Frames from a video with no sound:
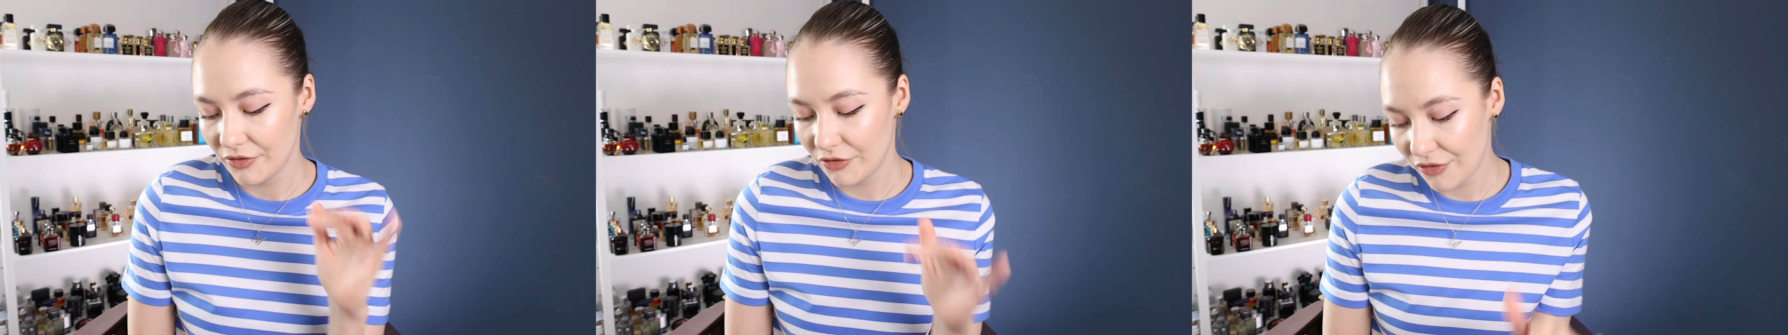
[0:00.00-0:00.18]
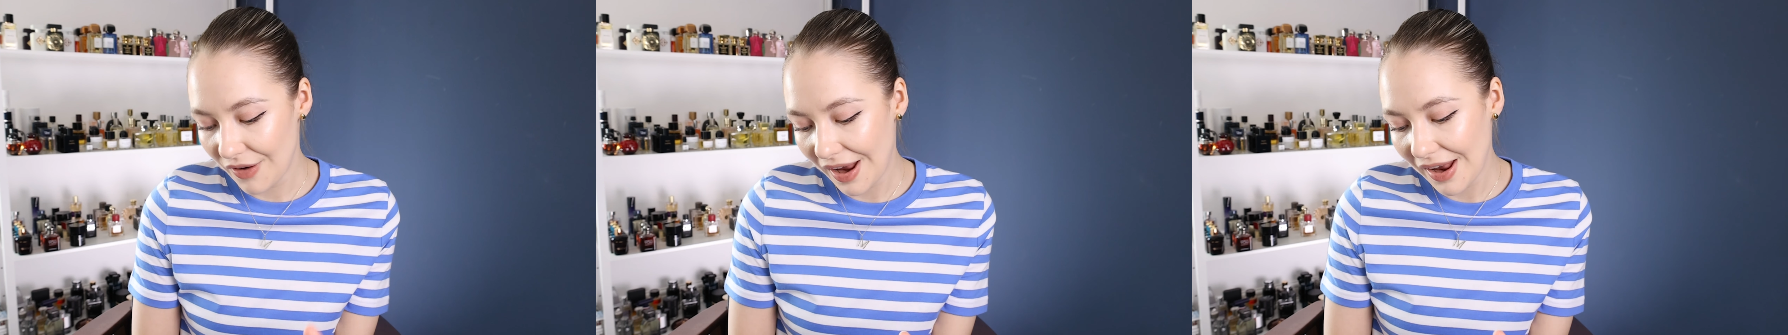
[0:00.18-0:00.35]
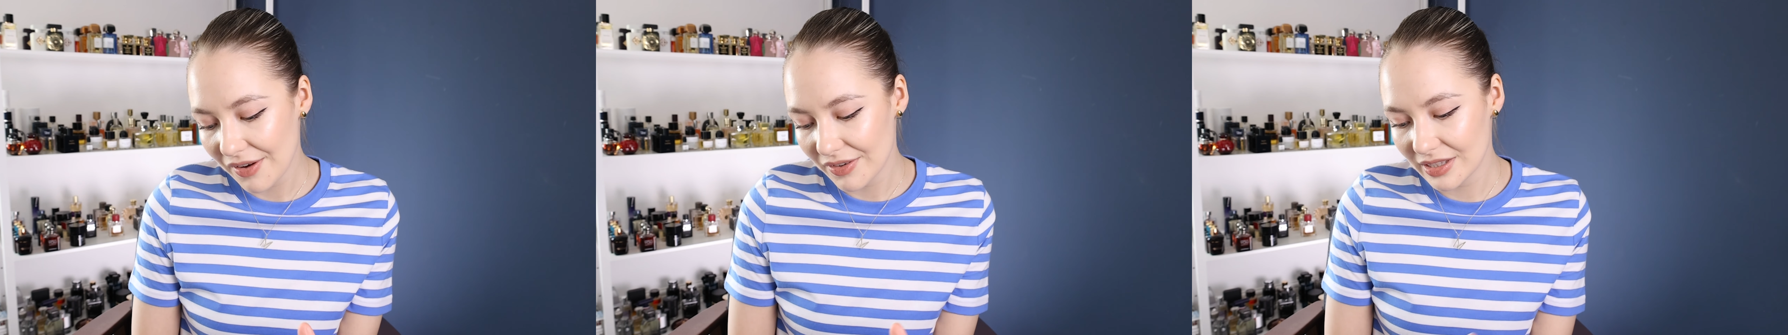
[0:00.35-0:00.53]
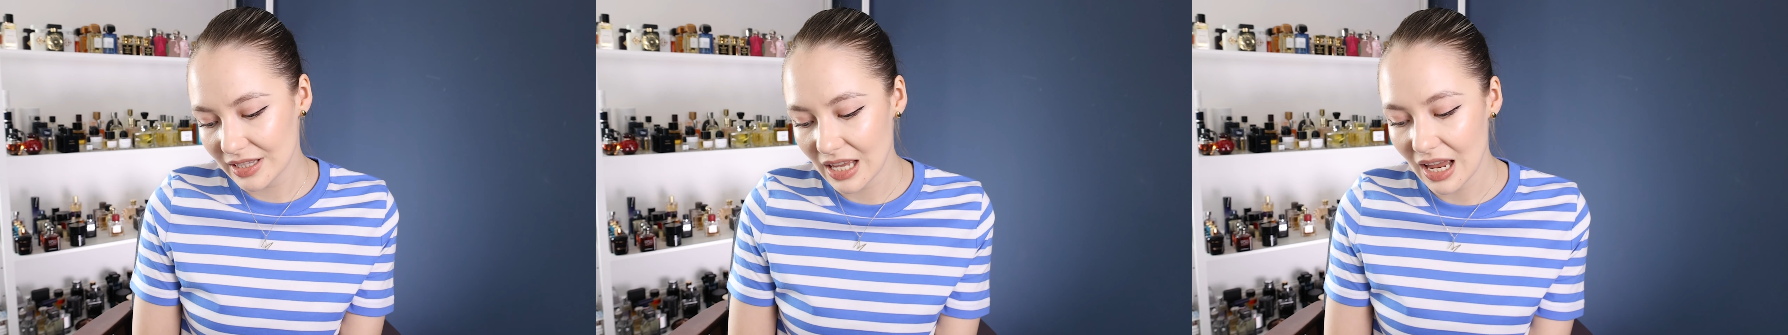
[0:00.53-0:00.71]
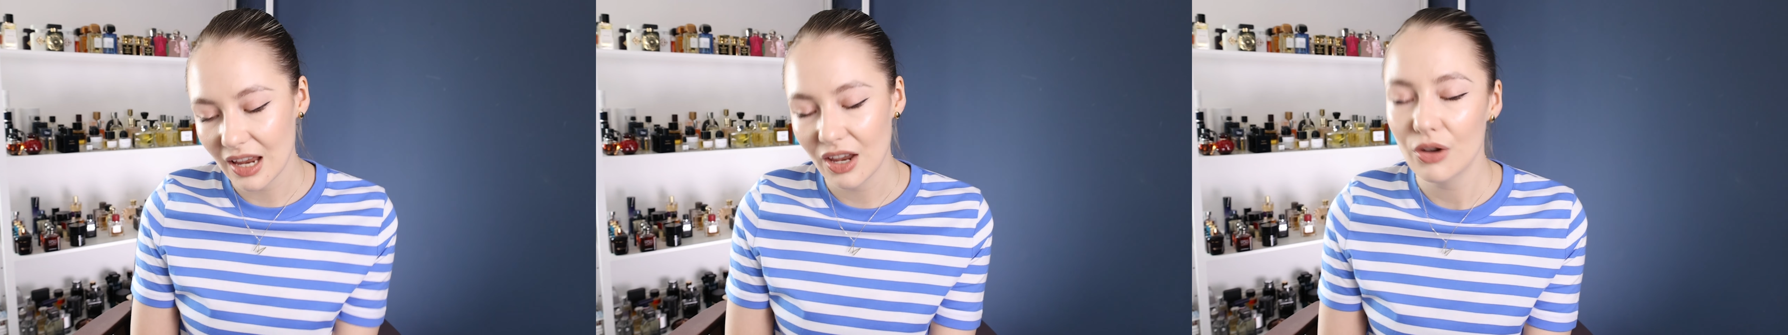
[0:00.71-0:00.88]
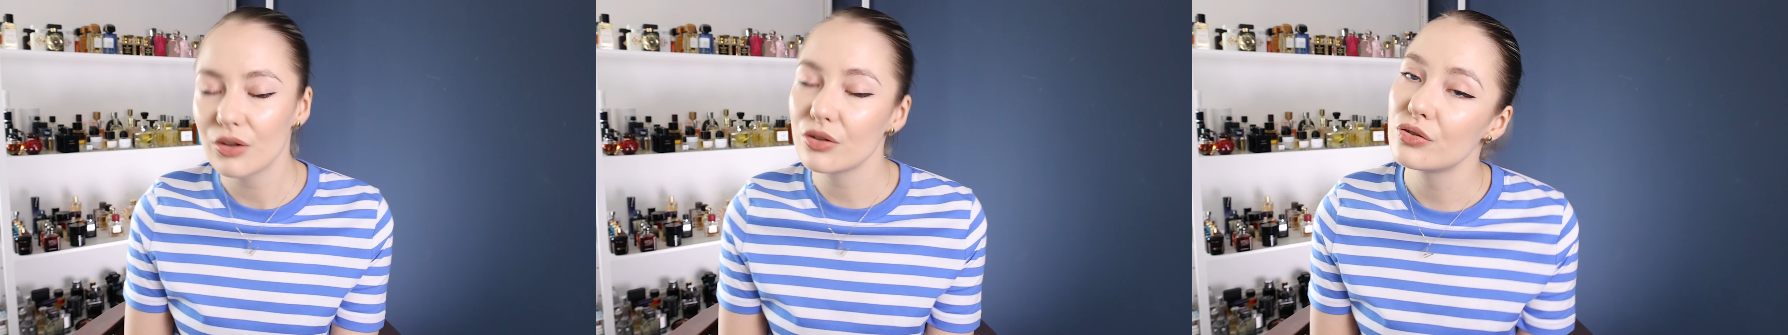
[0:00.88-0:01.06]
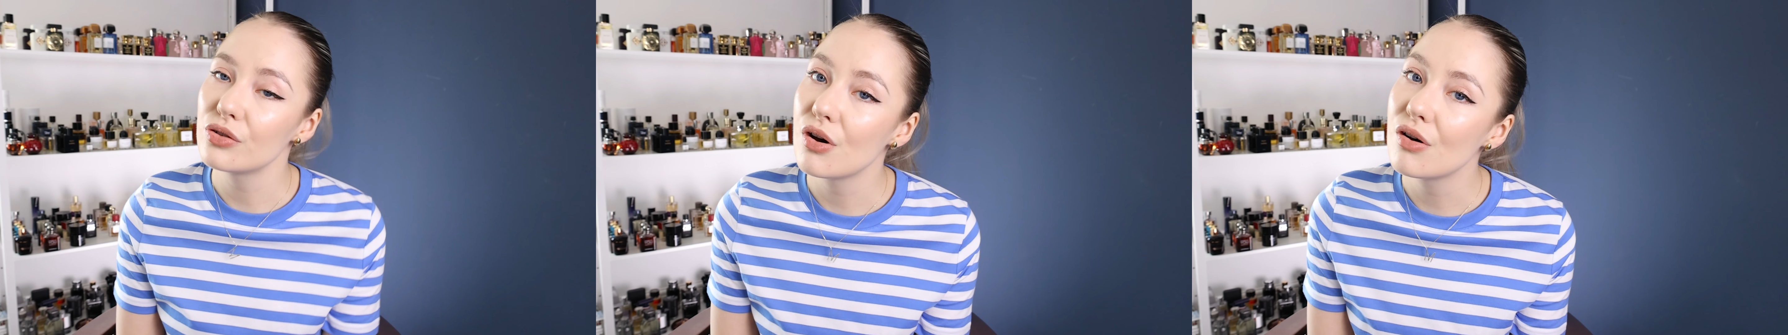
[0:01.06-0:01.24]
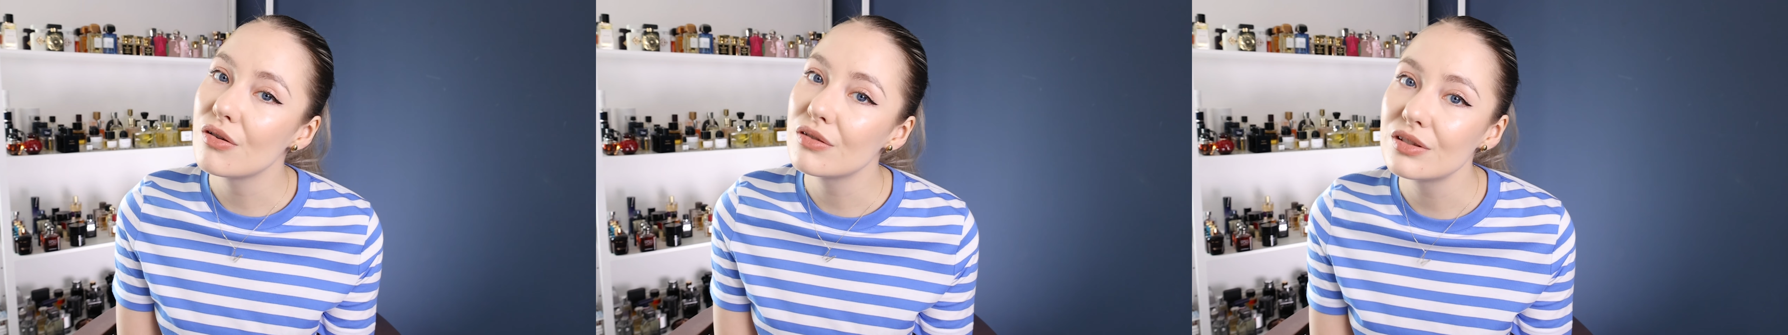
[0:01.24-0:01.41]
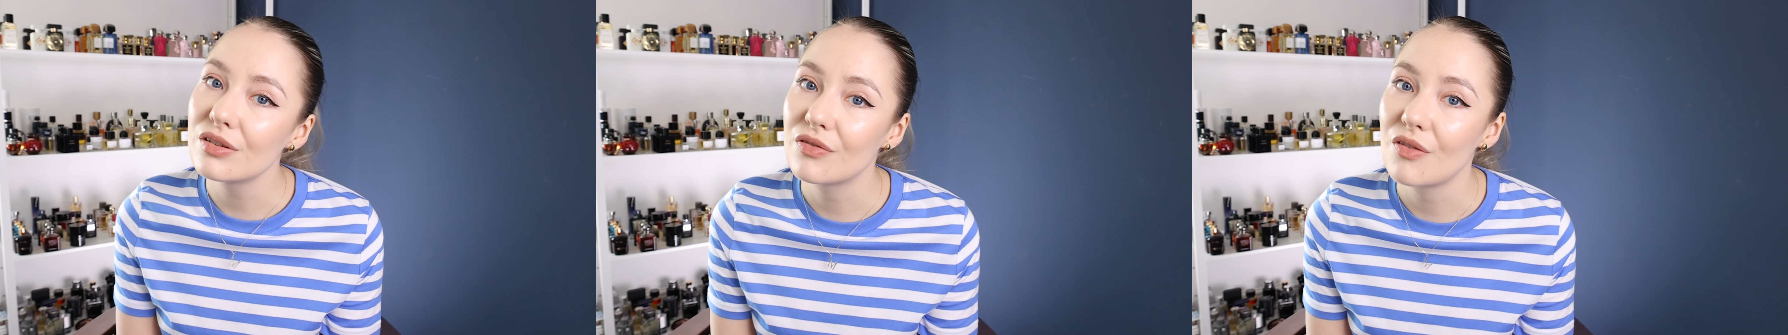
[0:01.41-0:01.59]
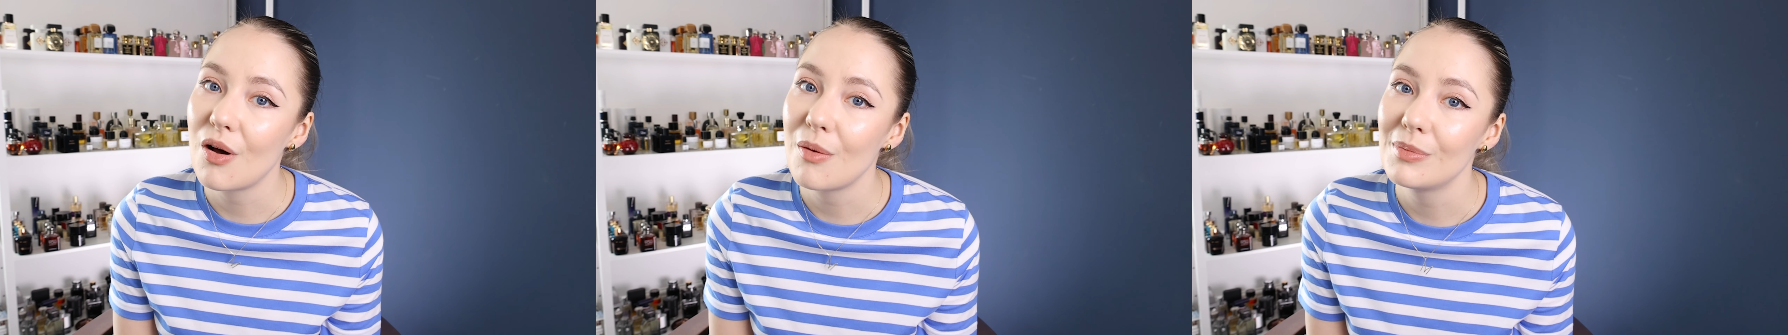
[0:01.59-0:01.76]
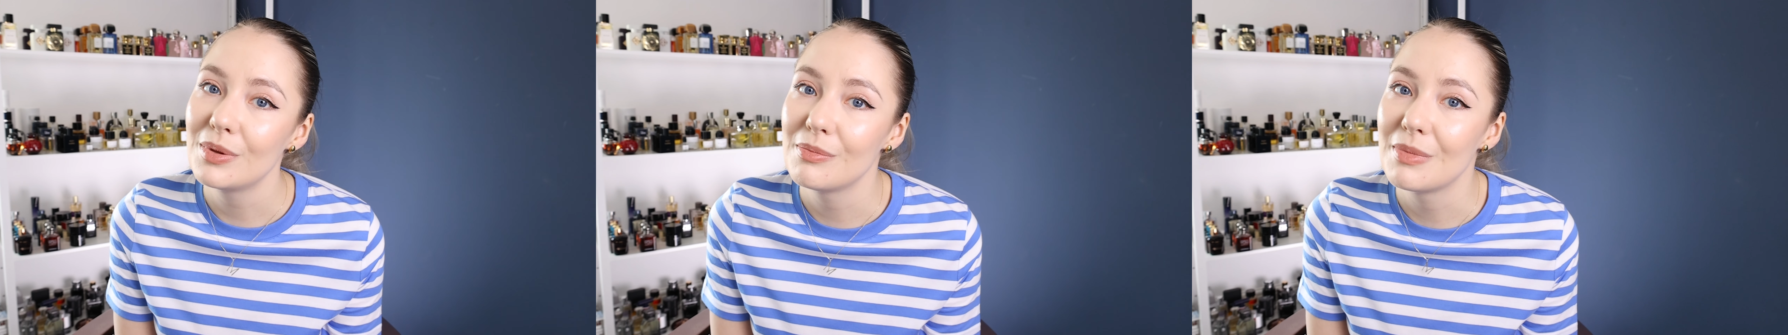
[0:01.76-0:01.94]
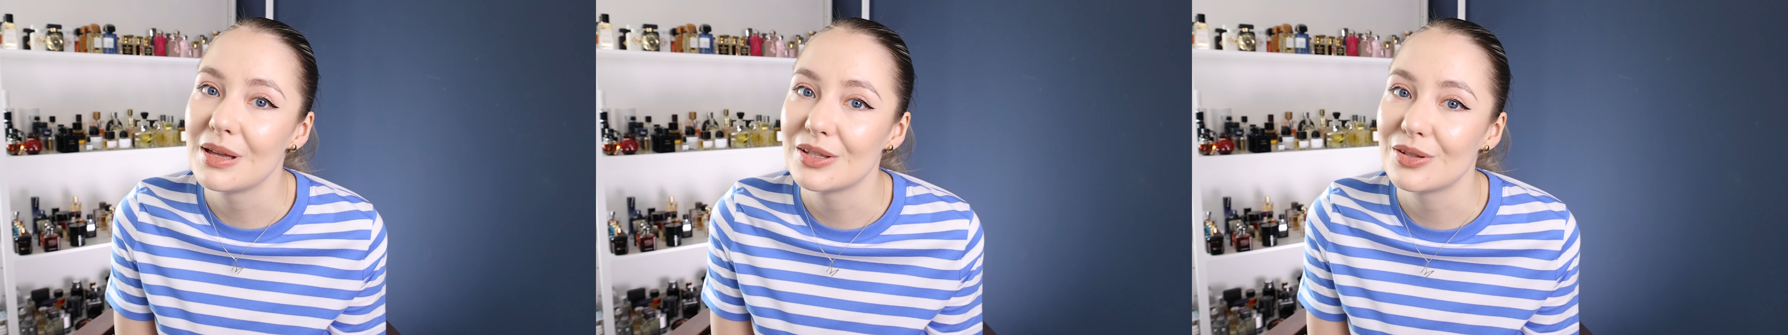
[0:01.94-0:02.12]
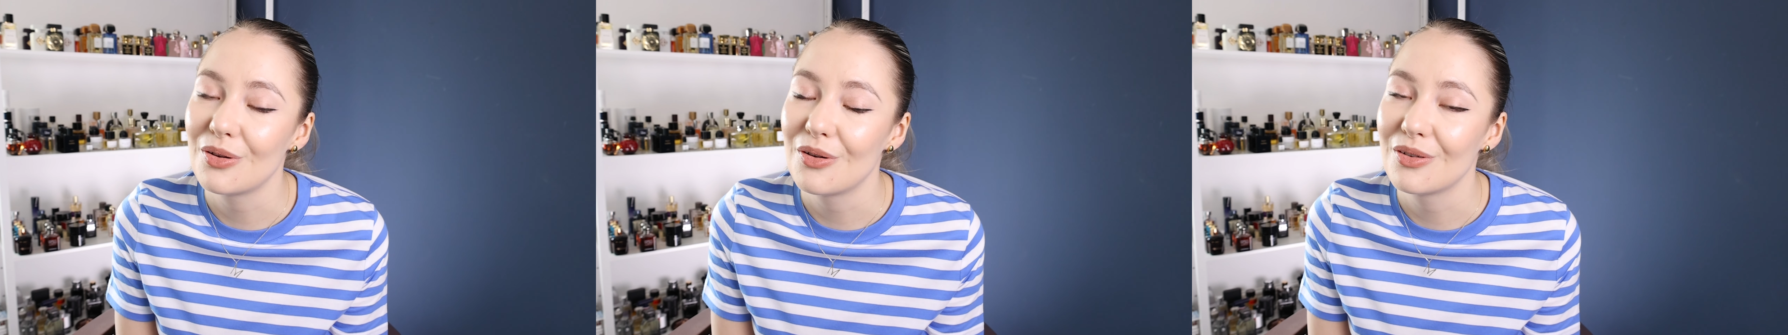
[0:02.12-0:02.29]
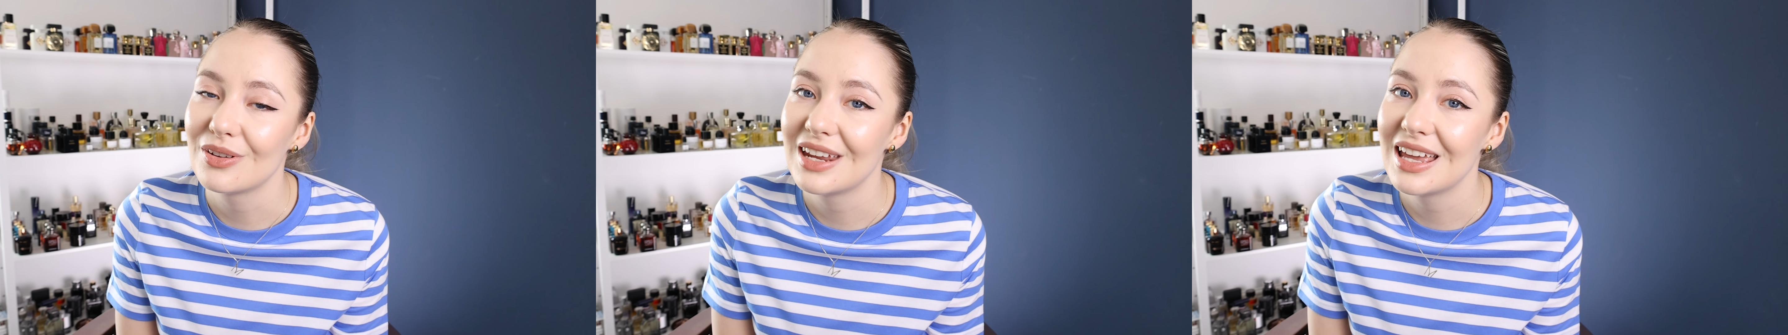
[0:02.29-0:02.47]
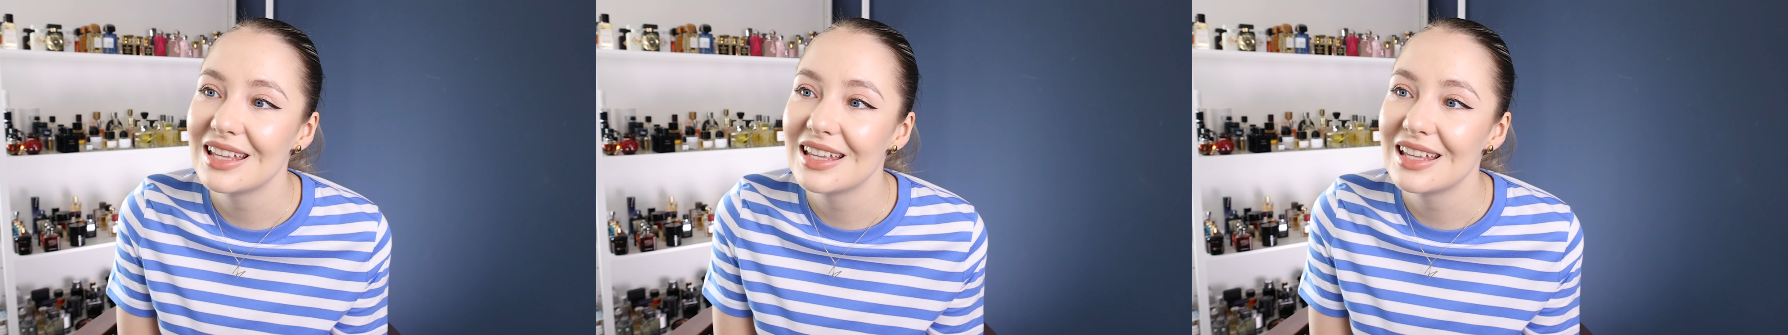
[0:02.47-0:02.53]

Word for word: fragrance that I got tons of compliments on.